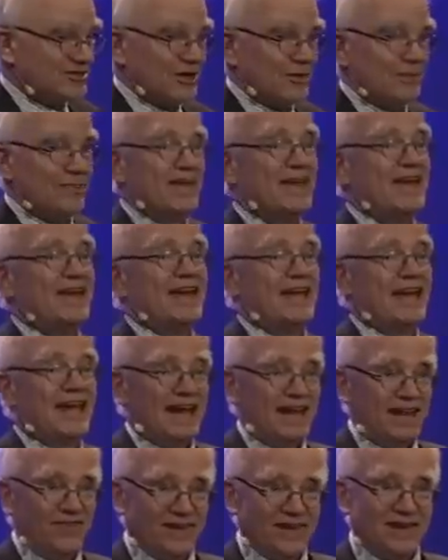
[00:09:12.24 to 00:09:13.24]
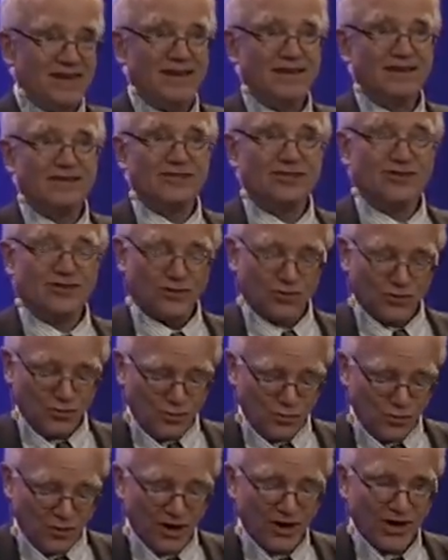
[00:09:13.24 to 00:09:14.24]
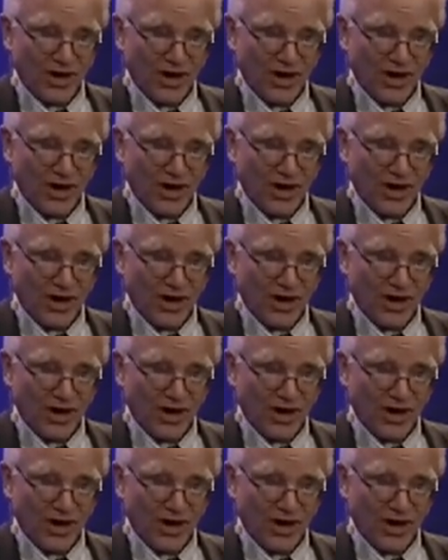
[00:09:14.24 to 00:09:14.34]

up in the kids who are